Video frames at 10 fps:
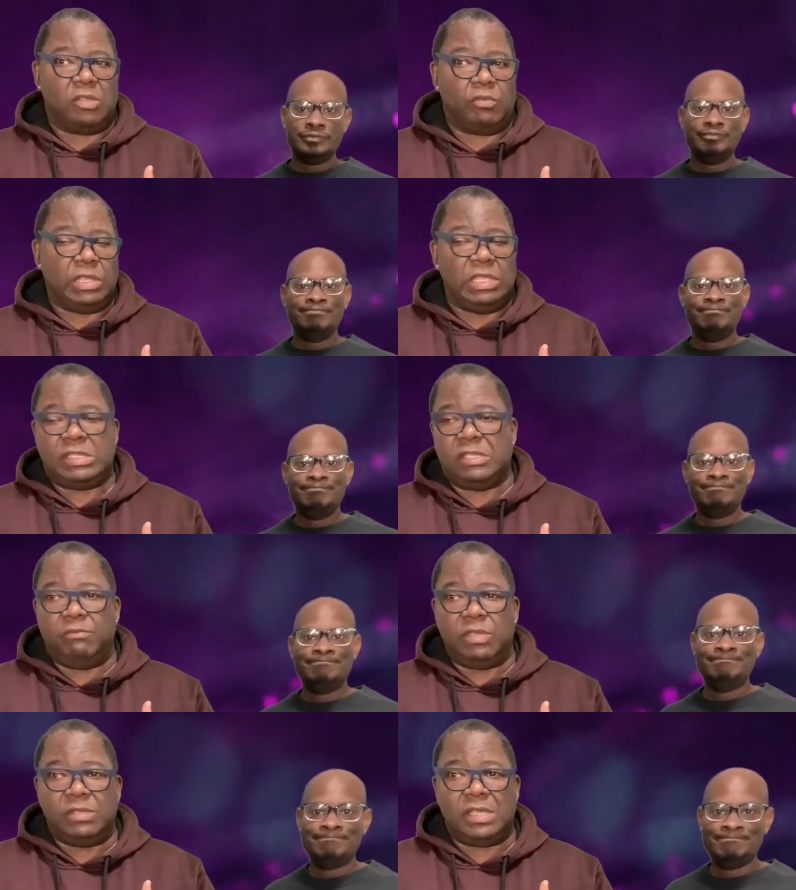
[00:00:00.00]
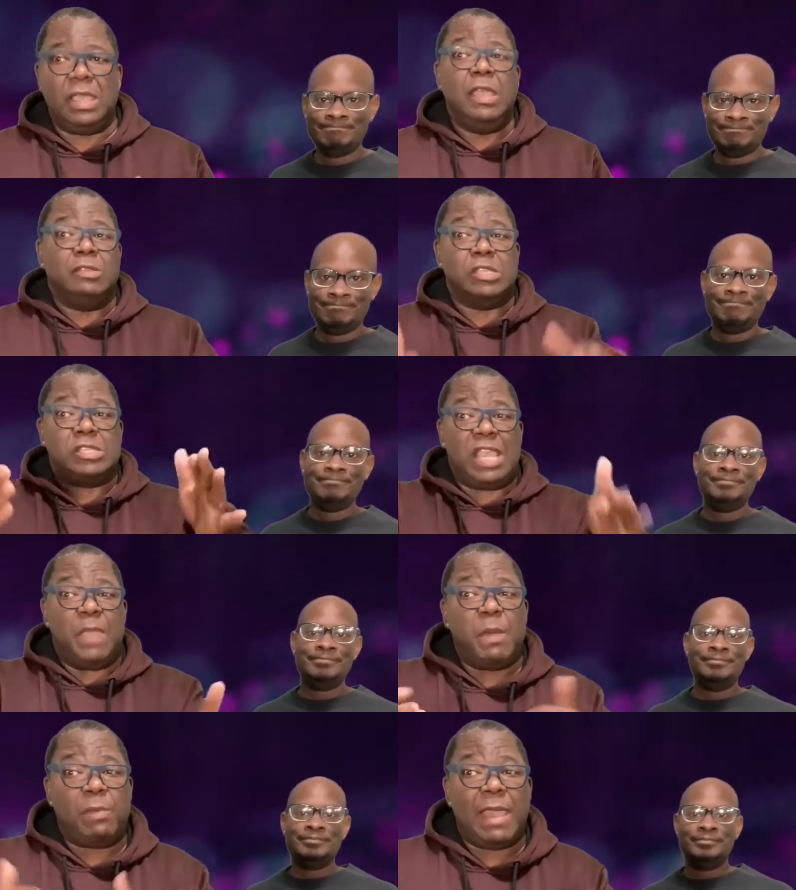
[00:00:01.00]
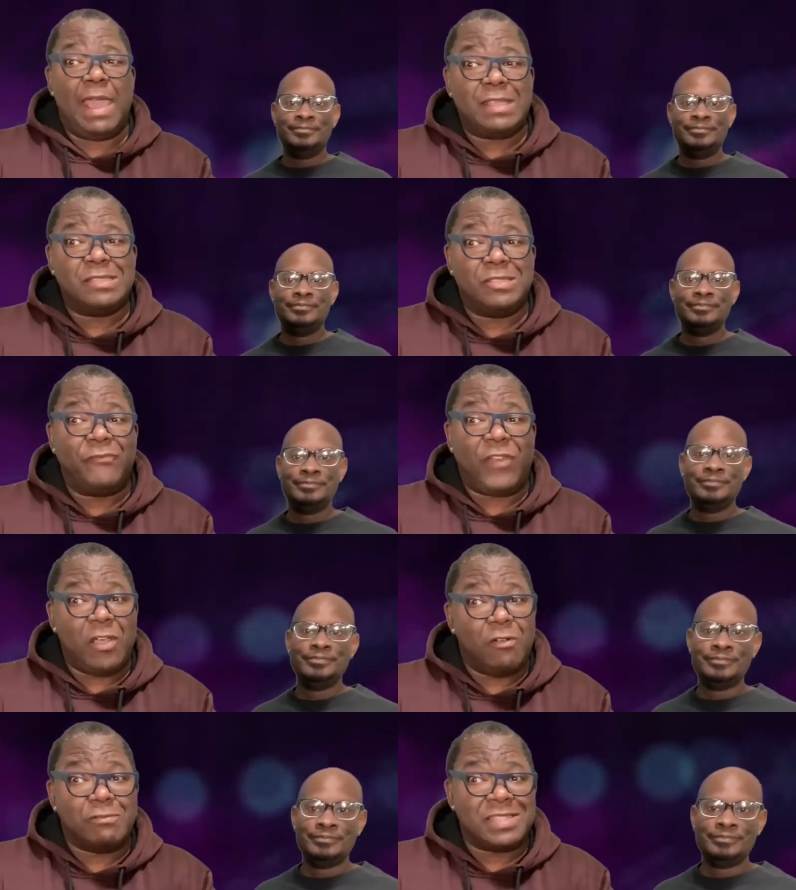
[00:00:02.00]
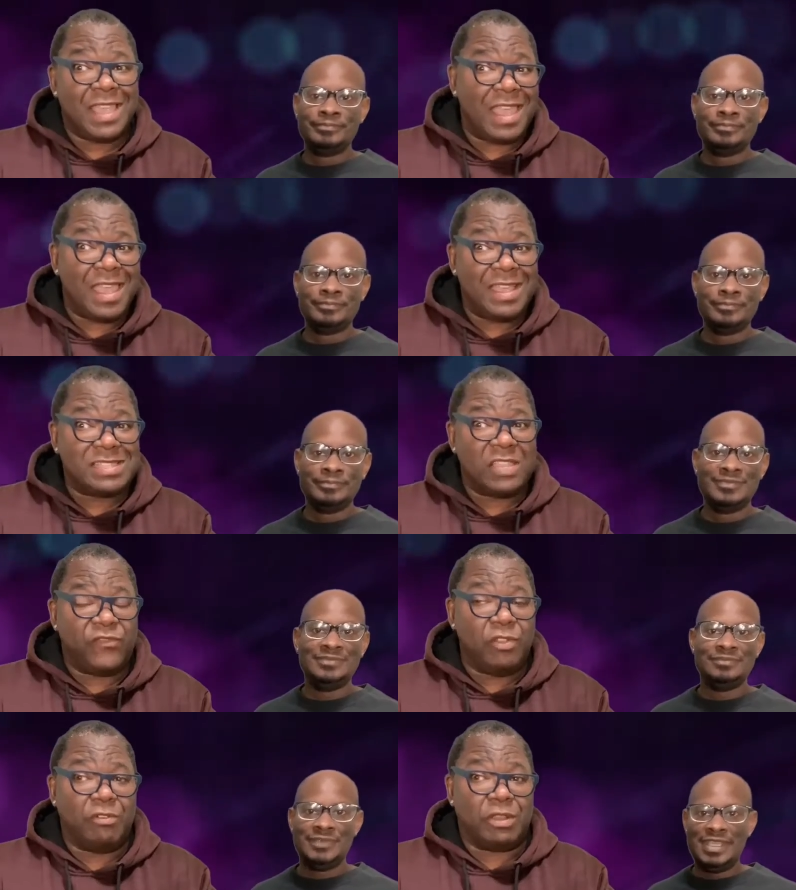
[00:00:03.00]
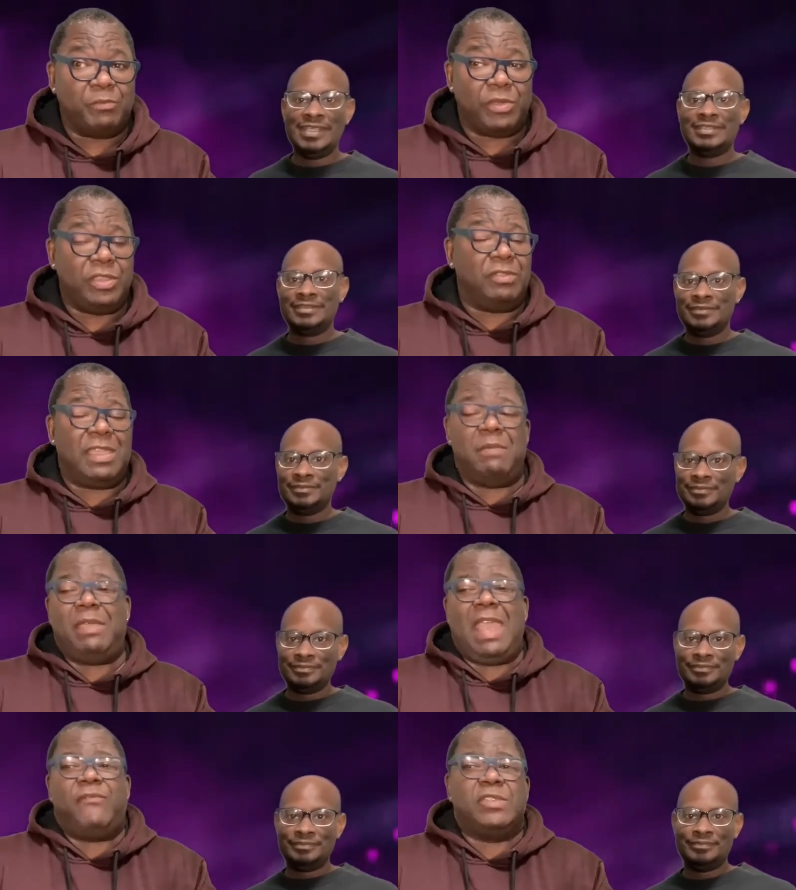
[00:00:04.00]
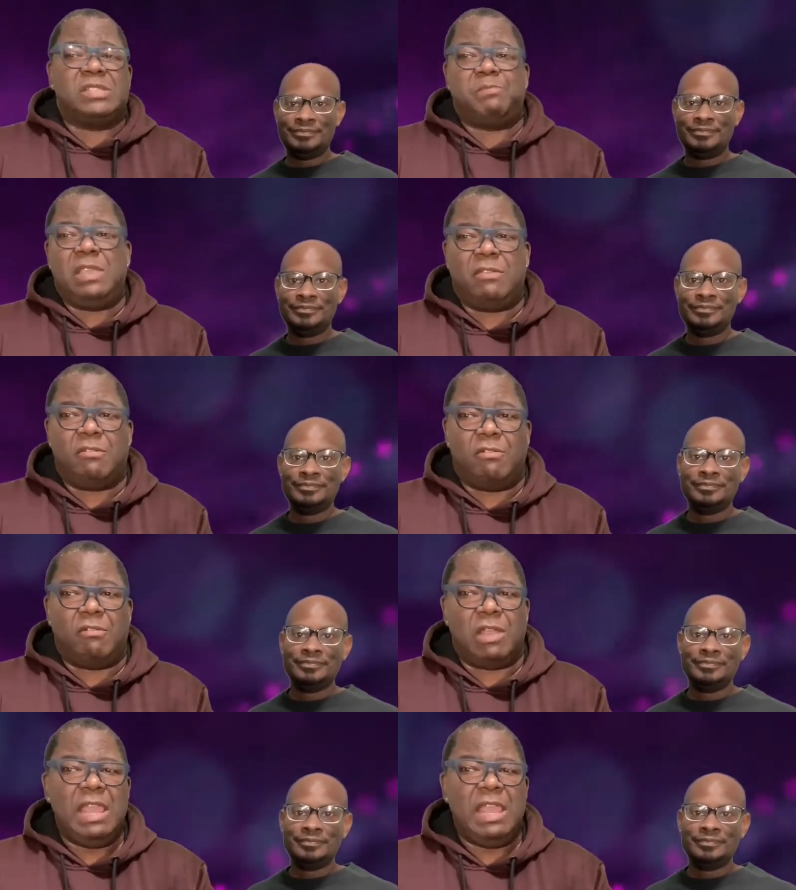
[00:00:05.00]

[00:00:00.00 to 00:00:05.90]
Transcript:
Speaker 1: on when you listen to music. The same applies to phones, guys. If you're gonna yes. put you can't have your speaker on